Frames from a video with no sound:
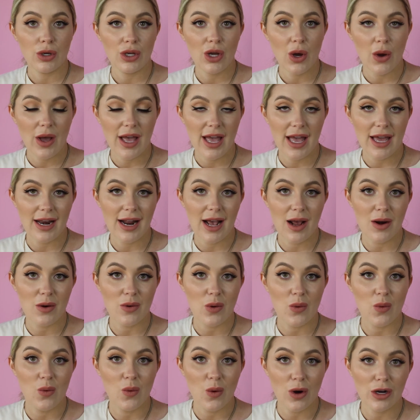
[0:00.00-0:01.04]
to go ahead
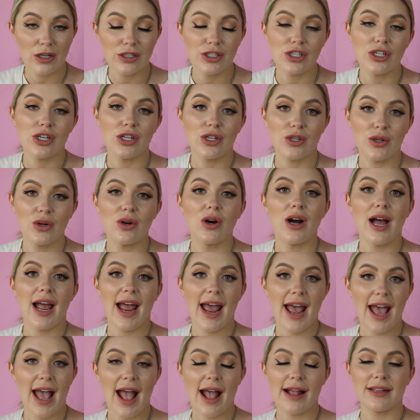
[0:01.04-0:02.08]
and wash your
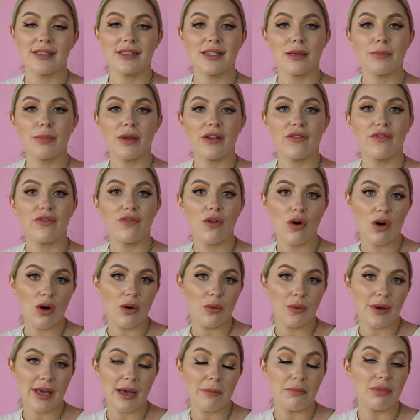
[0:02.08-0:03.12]
hands before
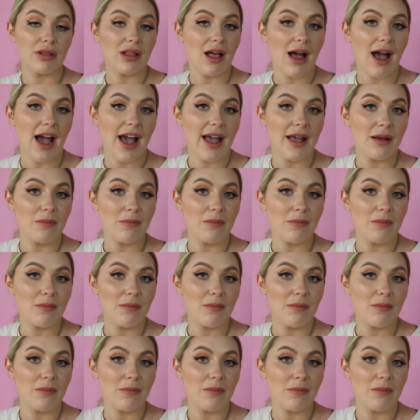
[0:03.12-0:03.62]
we apply